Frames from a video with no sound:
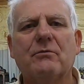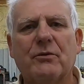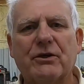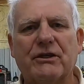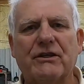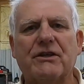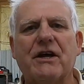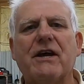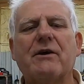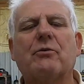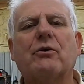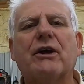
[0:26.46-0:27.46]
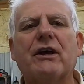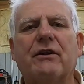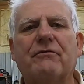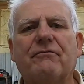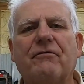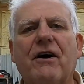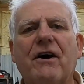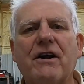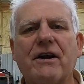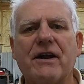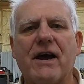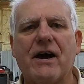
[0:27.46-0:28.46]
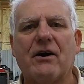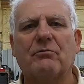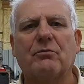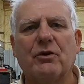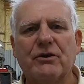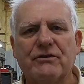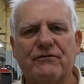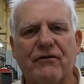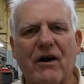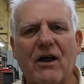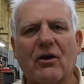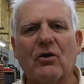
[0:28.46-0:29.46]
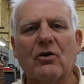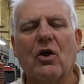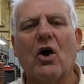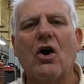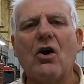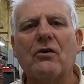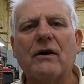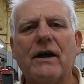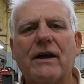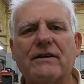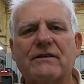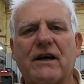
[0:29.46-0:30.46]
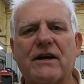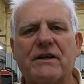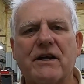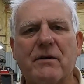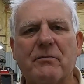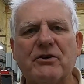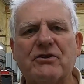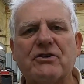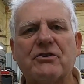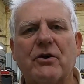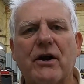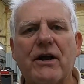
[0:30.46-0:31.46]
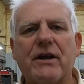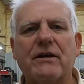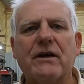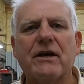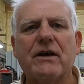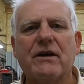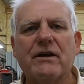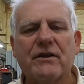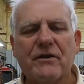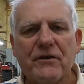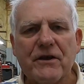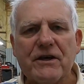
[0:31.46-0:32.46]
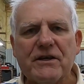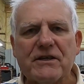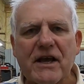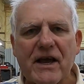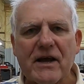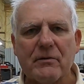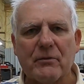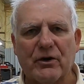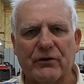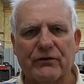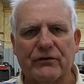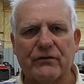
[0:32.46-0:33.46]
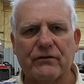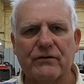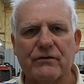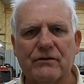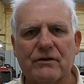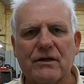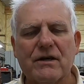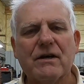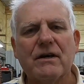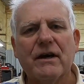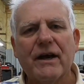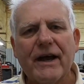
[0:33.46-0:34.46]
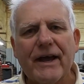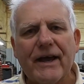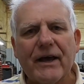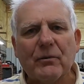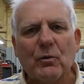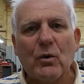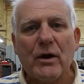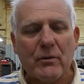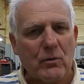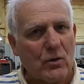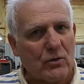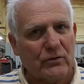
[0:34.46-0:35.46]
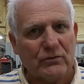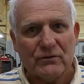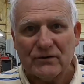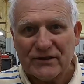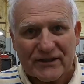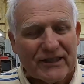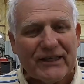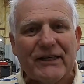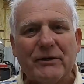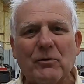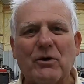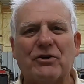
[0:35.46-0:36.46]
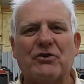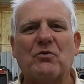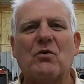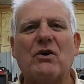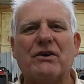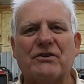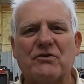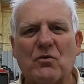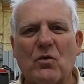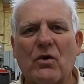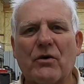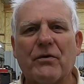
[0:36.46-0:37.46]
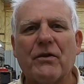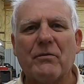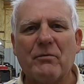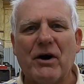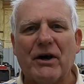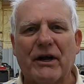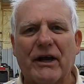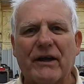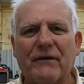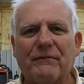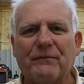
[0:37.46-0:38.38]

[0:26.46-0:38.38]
but today we're going to find out. Please follow along as I demonstrate these hammers, and we will see which one's worth the money.